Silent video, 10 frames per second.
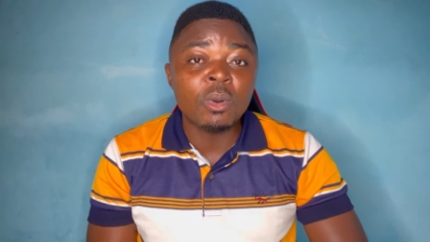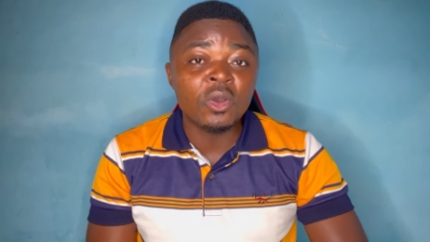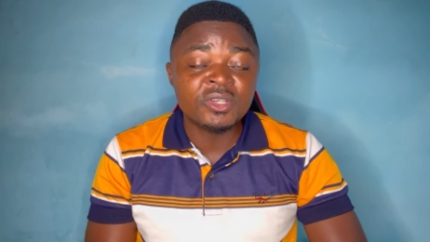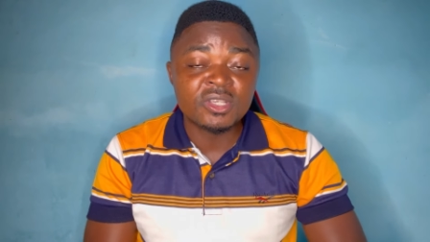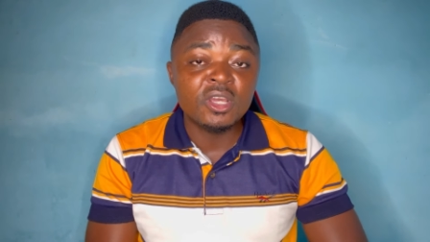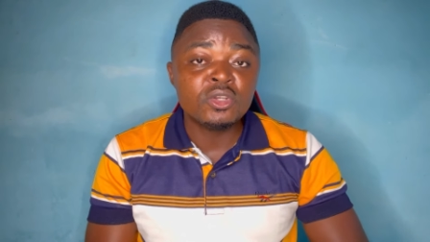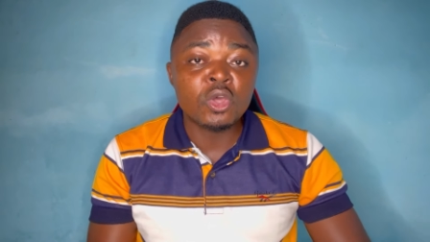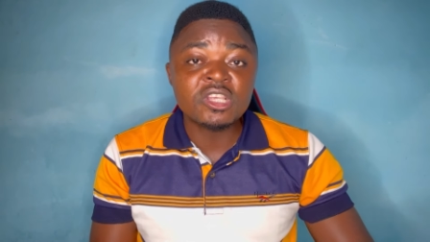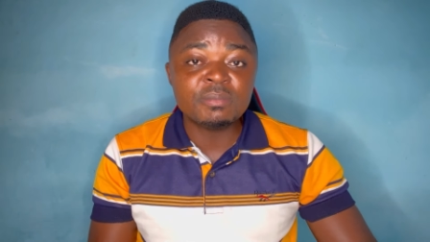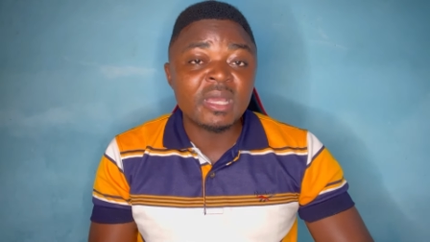boys,
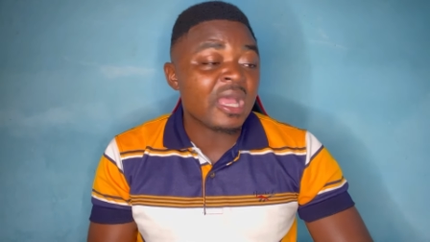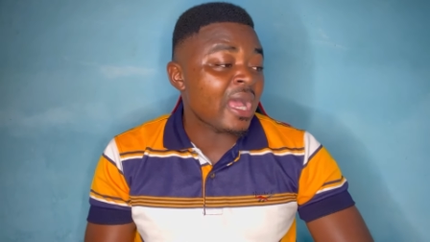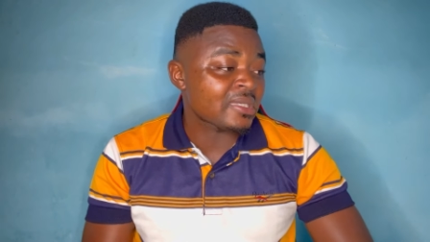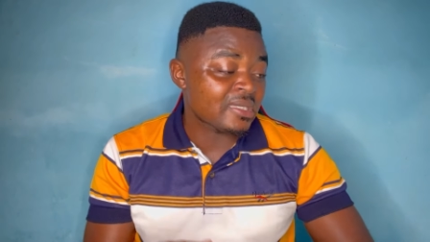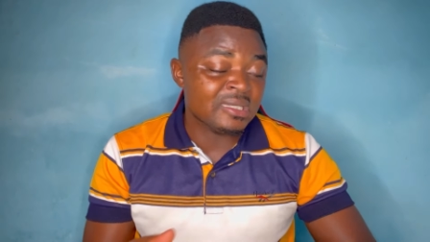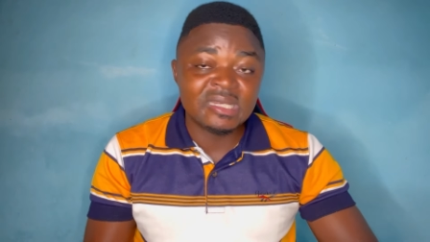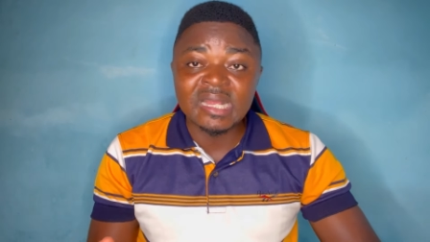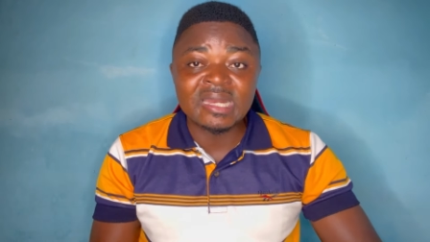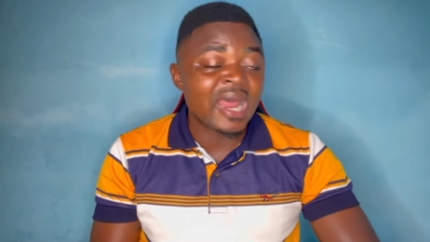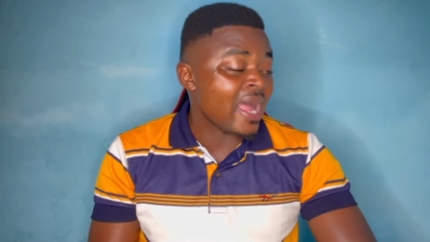noise makers, this
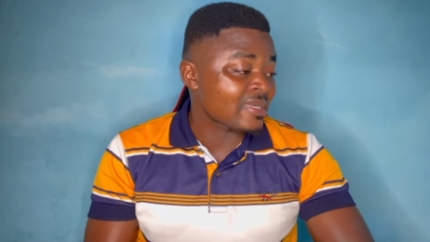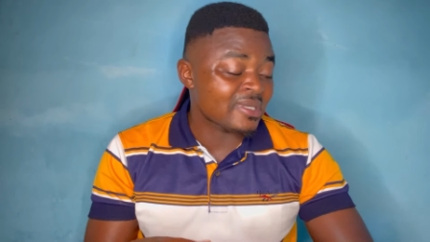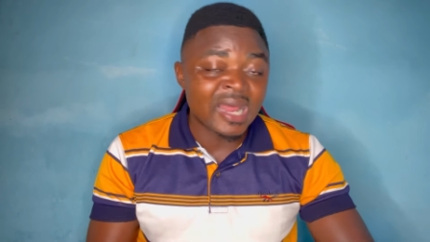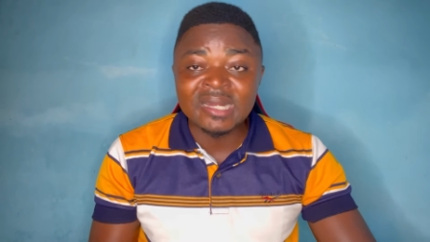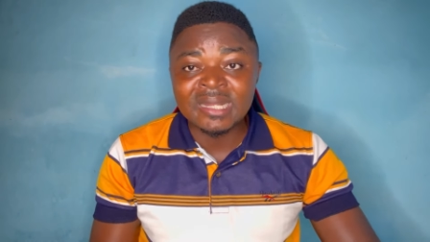and that.